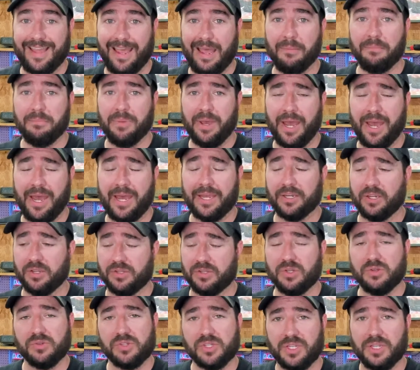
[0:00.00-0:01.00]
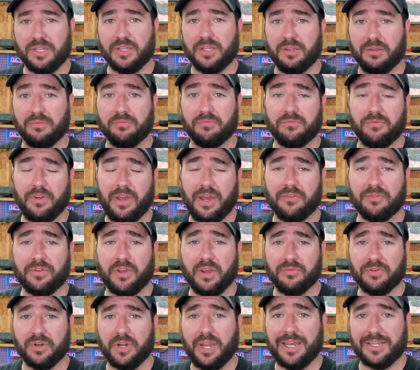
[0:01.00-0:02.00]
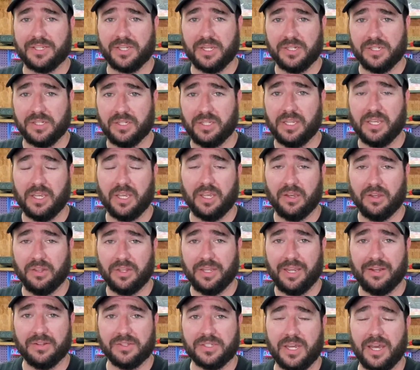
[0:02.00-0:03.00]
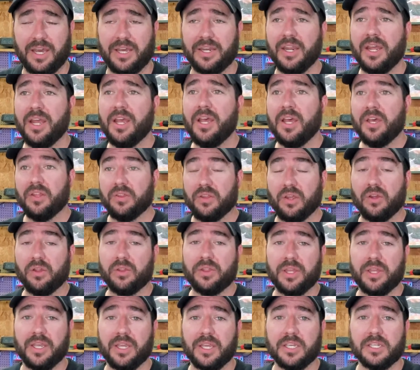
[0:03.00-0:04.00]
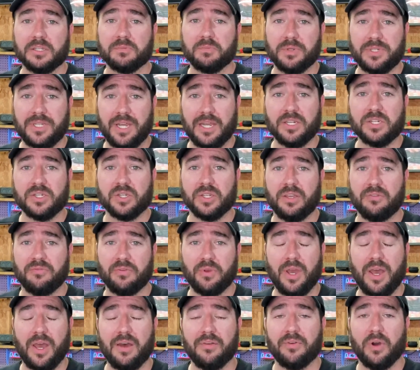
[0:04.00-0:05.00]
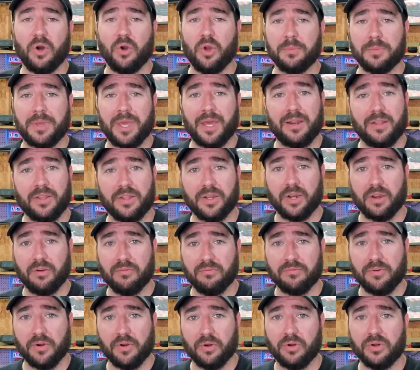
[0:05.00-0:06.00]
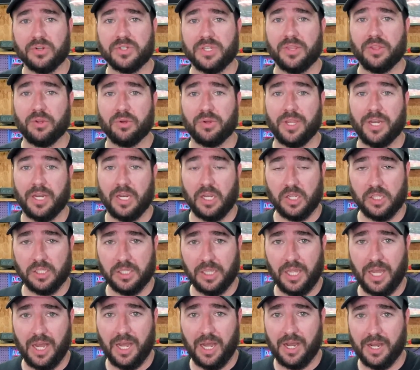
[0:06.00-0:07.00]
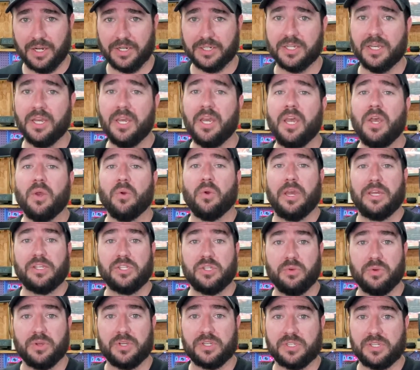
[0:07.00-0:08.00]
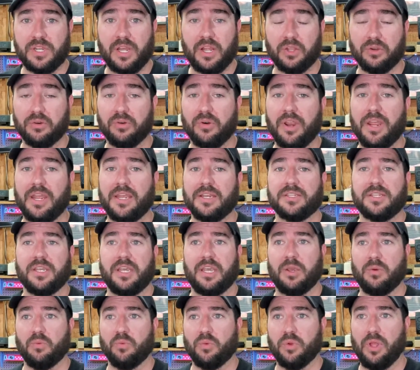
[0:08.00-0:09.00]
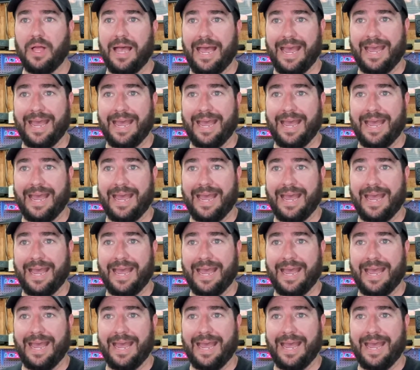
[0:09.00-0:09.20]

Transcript: that bad because you see the valve cover gaskets leaking on the outside. The other thing is potentially if you have OEM catalytic converters and they're getting clogged, as you accelerate, it will